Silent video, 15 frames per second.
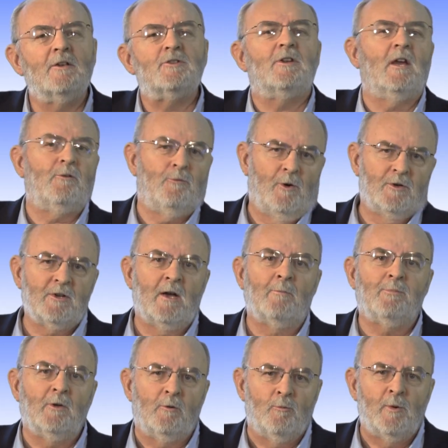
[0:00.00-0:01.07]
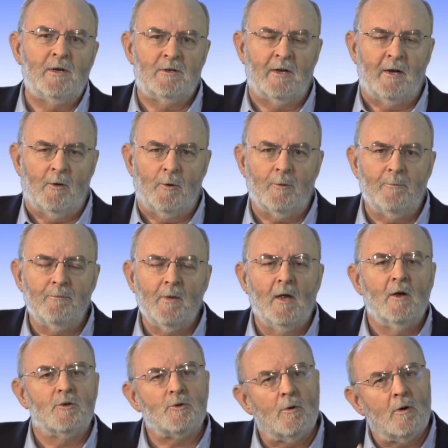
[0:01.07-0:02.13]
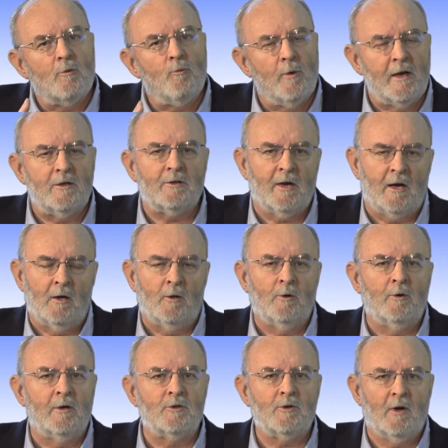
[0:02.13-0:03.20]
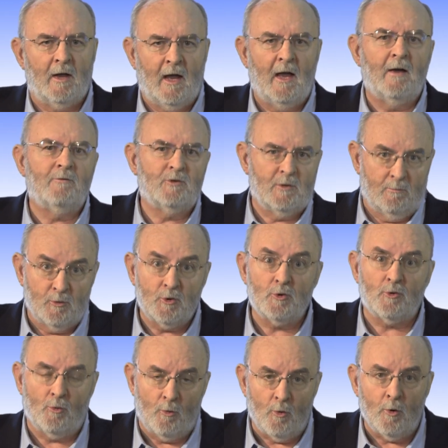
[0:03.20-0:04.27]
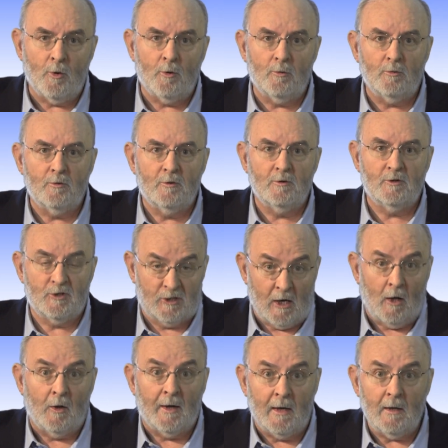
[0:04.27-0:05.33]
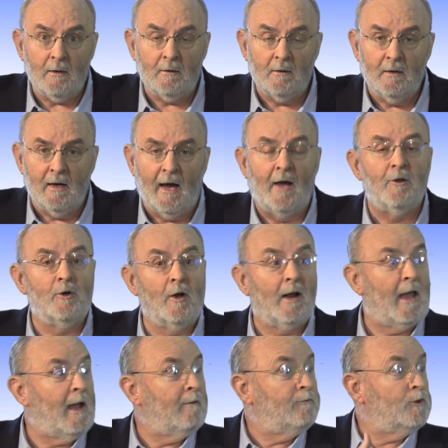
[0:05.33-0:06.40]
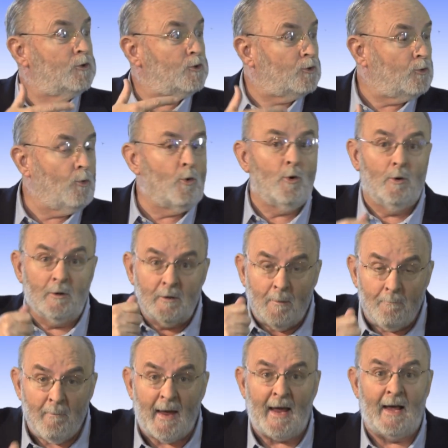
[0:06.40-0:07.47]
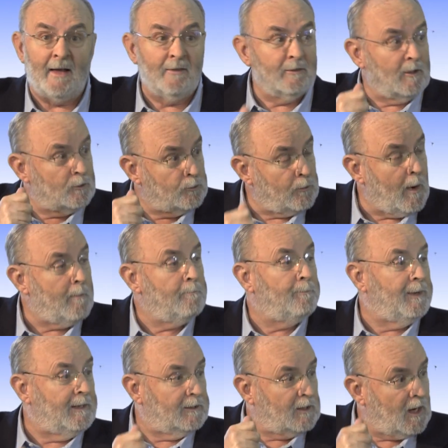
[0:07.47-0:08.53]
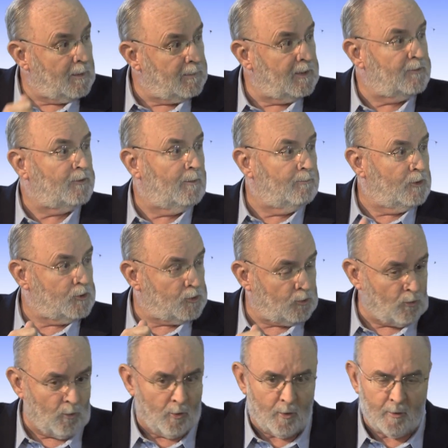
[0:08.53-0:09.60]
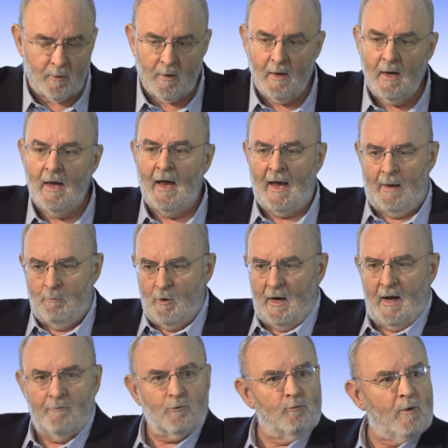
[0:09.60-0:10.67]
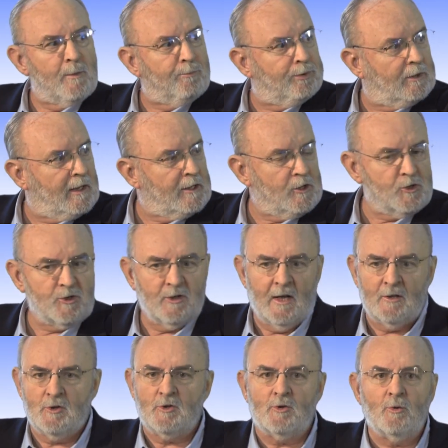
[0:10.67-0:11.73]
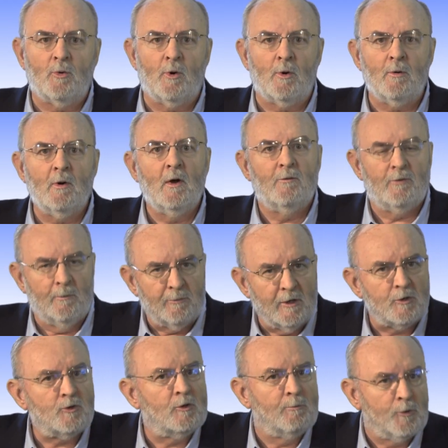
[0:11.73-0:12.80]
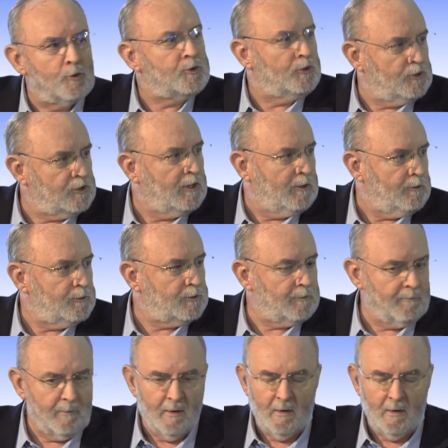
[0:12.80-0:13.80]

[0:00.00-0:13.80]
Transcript: Let's take, for example, a retailer. So a retailer is going to have some store selling, and you're going to have the store demand, the drumbeat coming from the store, and we're going to have to replenish that store from distribution centers.